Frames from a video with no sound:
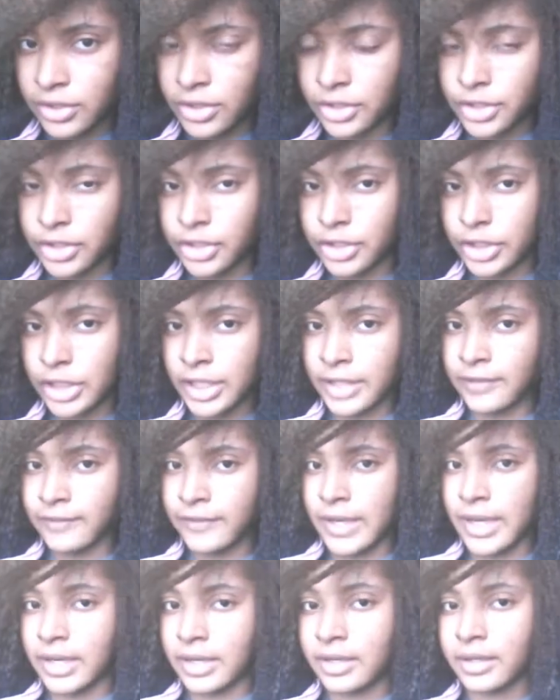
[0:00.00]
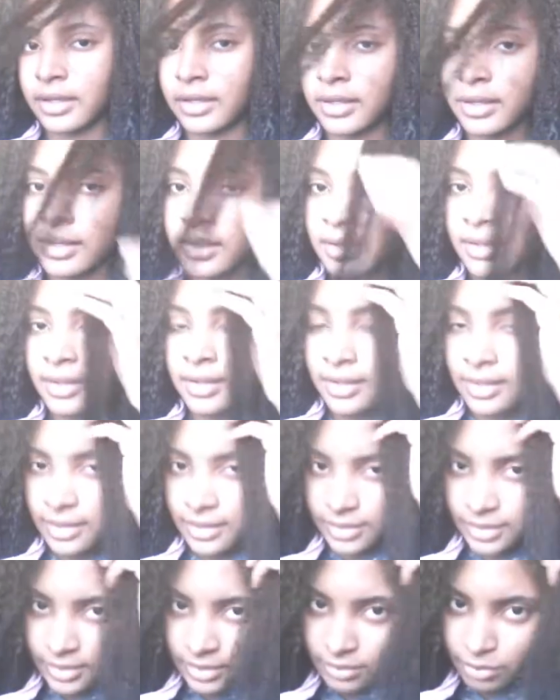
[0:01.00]
a string of hair and
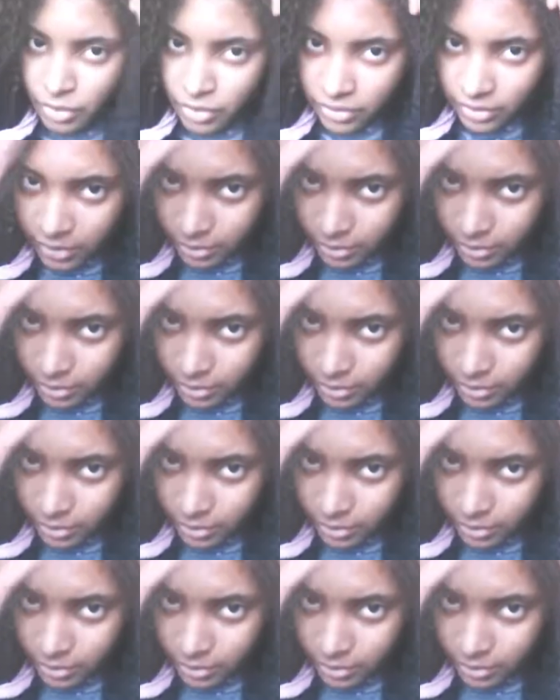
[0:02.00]
just pull it